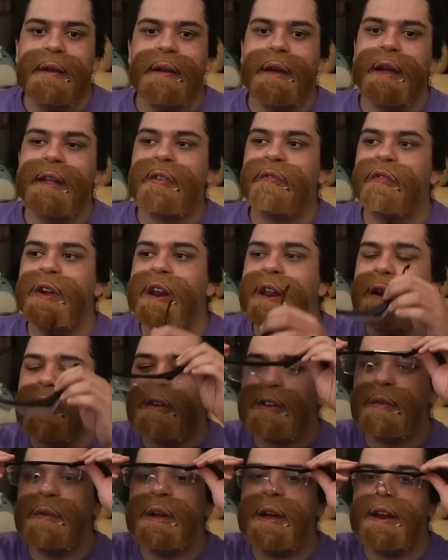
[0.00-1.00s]
It's really not
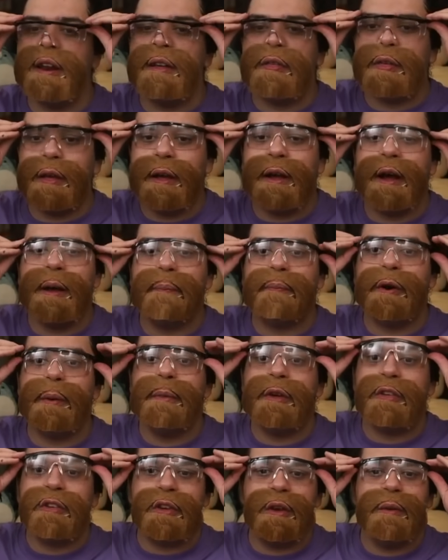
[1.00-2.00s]
doing anything. I
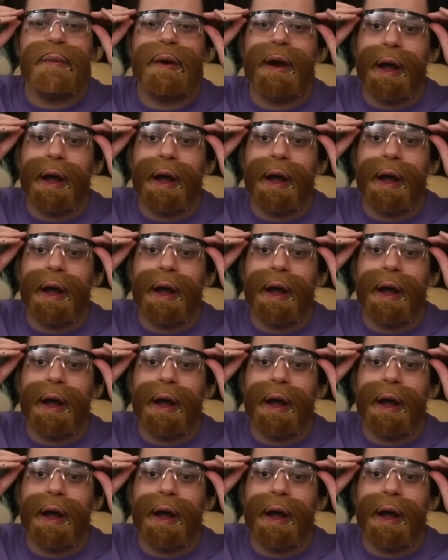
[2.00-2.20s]
promise you.